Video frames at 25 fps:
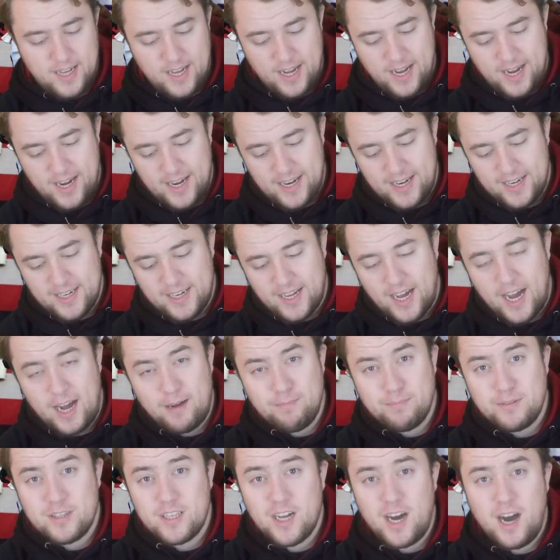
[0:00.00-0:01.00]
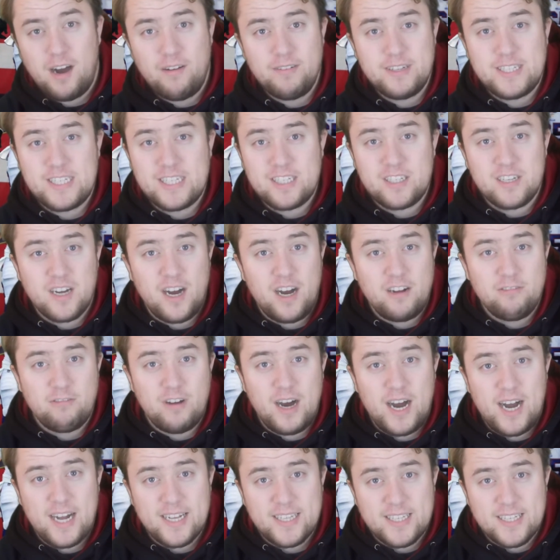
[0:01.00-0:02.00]
And I'm sorry Deshaun
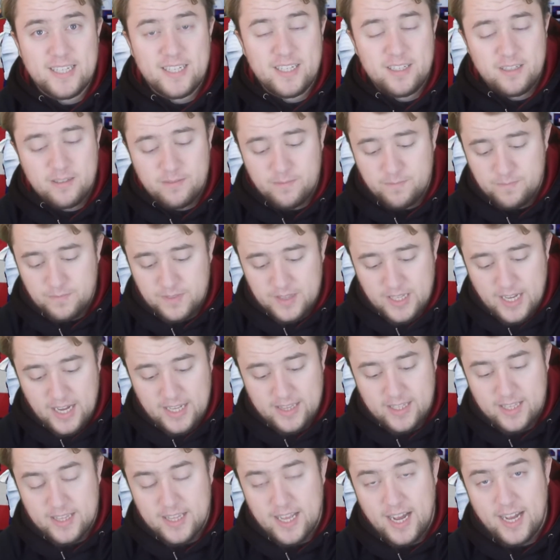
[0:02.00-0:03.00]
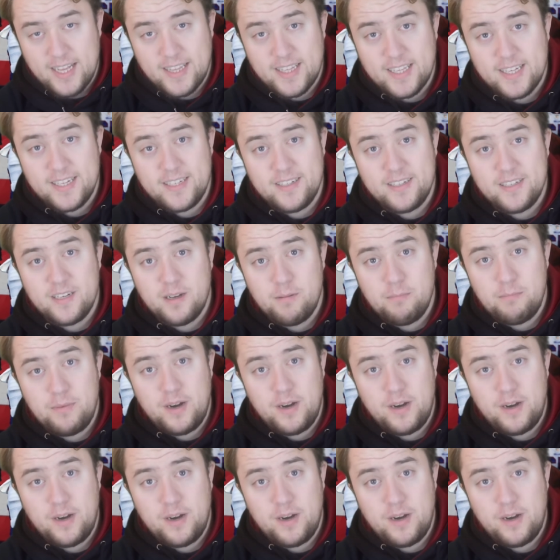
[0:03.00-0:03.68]
Watson and the Texans,